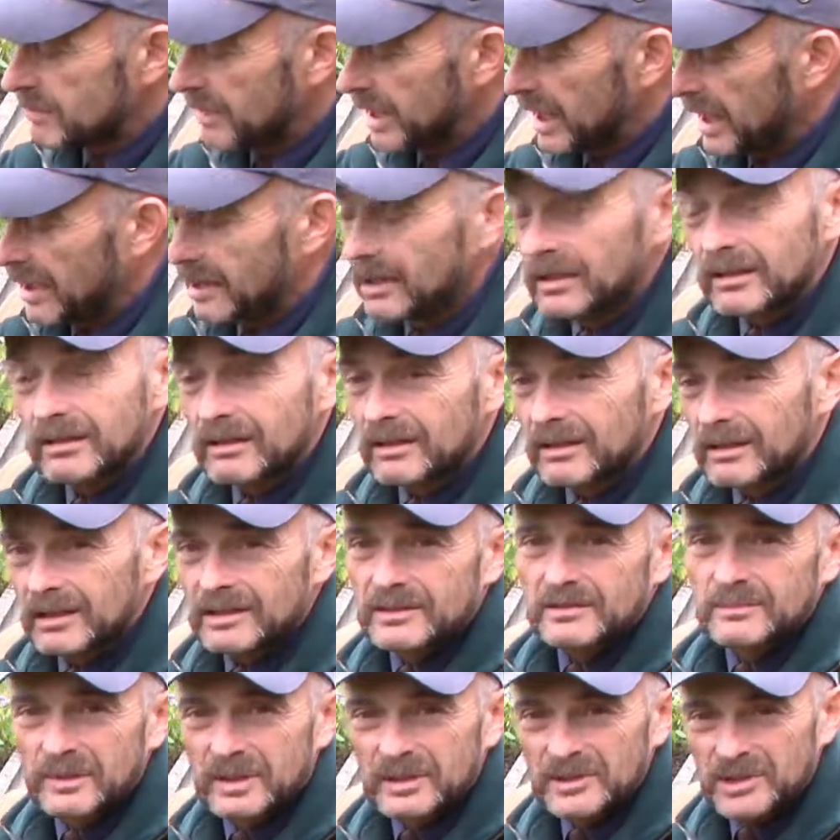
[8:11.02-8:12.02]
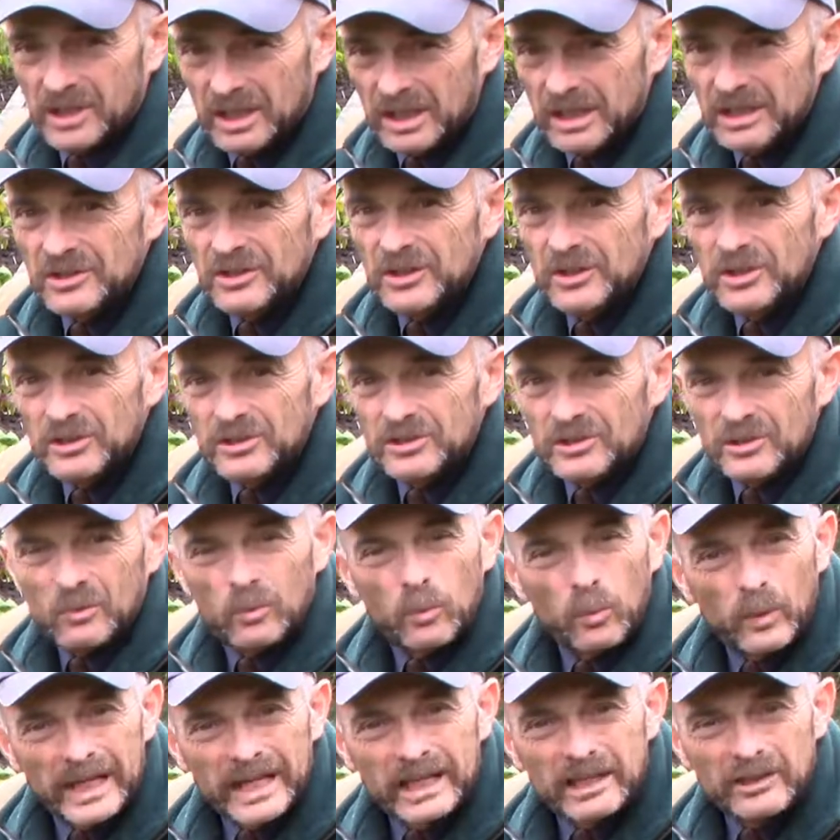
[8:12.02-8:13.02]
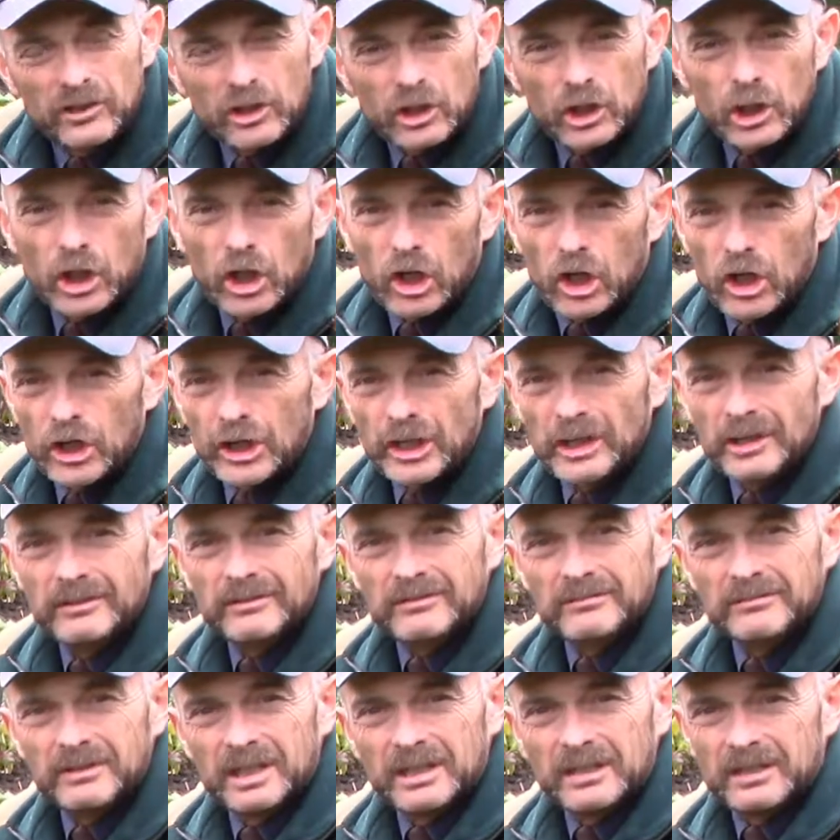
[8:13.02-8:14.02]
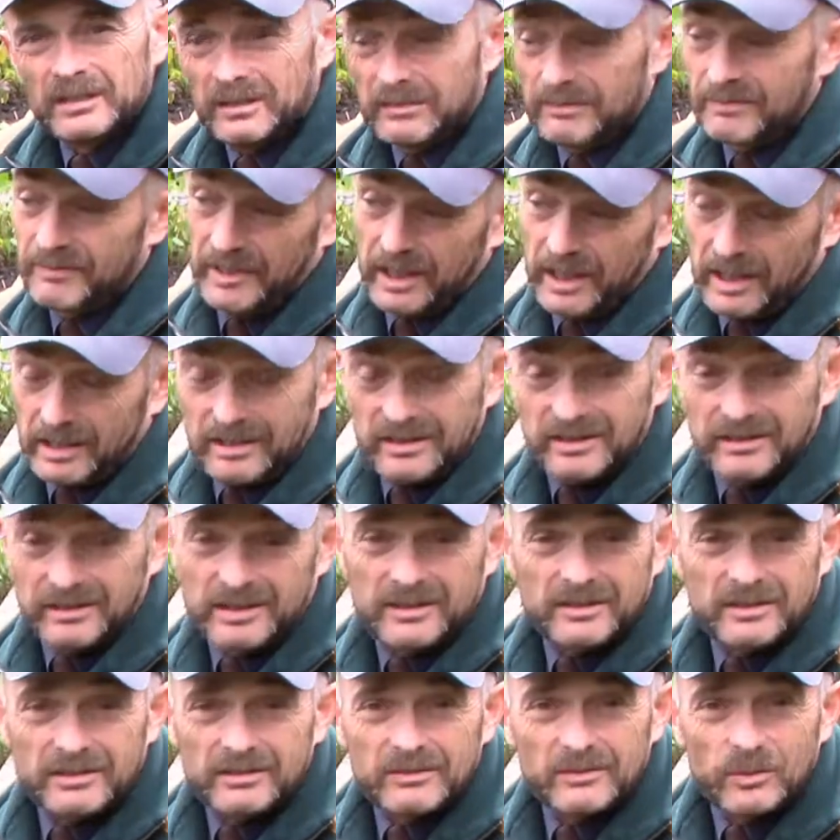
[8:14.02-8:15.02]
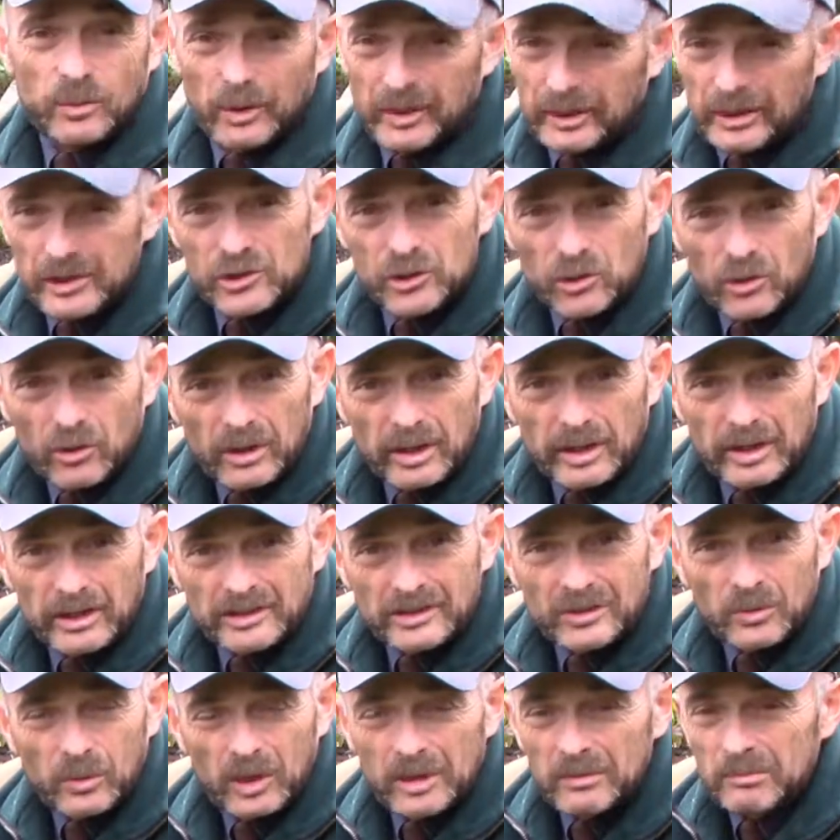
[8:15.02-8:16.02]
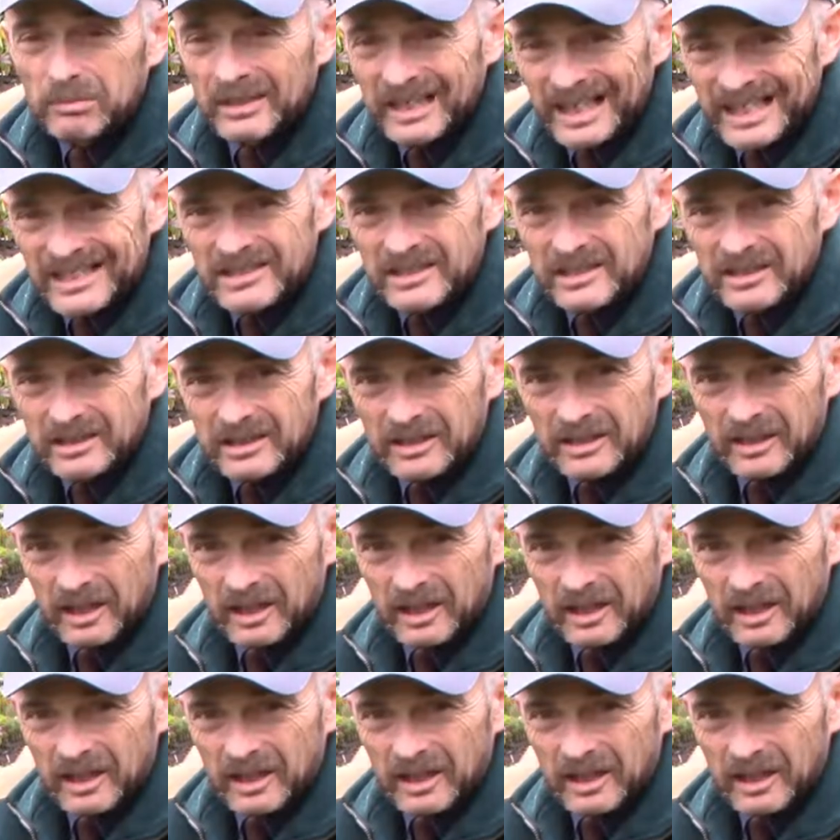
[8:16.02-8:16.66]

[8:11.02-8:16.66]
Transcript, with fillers: bed, it's much easier to weed your garden. In fact, it's quite a joy. It's quite pleasant to